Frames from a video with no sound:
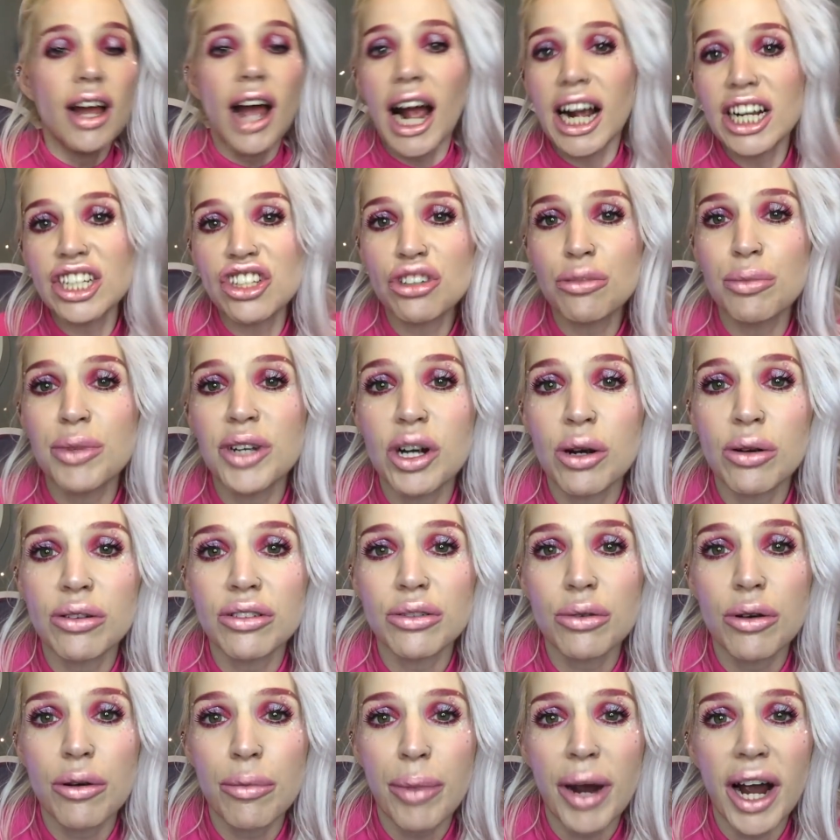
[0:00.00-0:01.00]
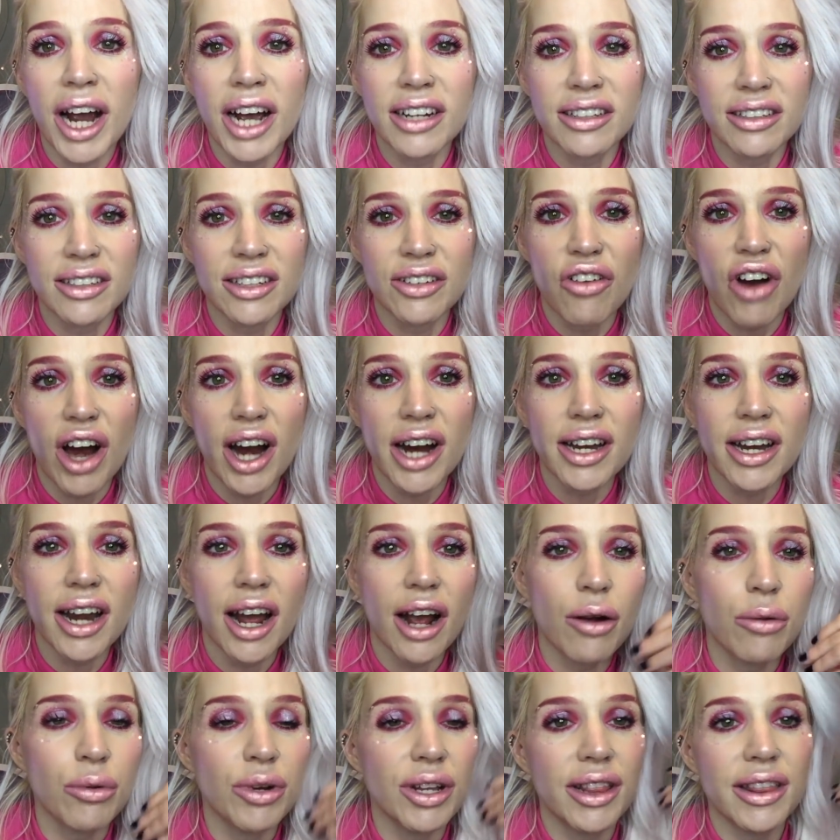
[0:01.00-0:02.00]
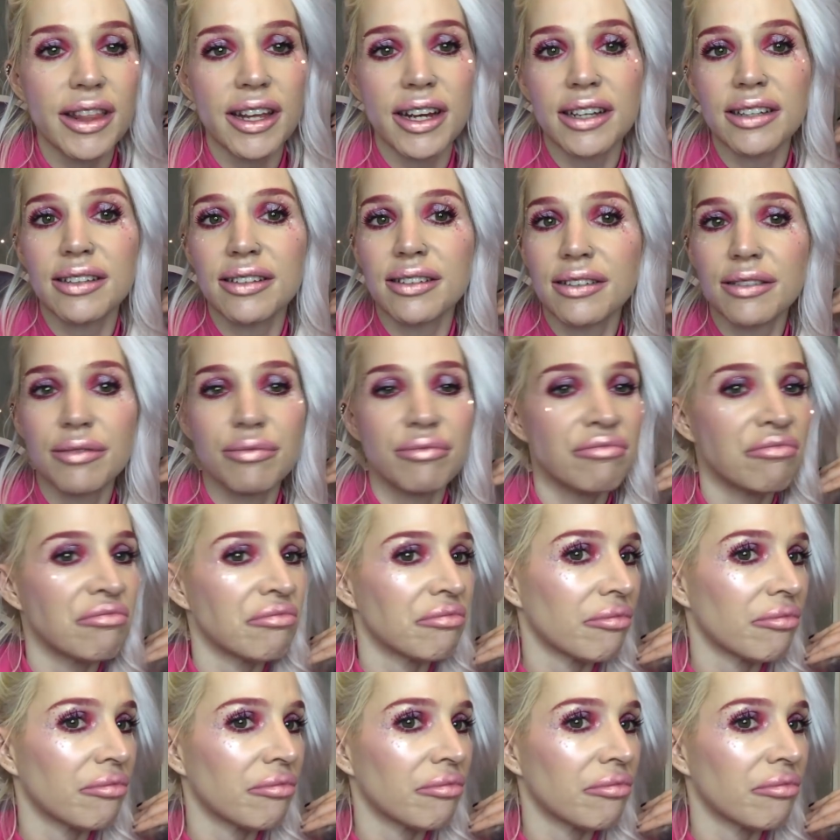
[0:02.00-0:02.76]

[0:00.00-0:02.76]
I should be going to a party right now with this,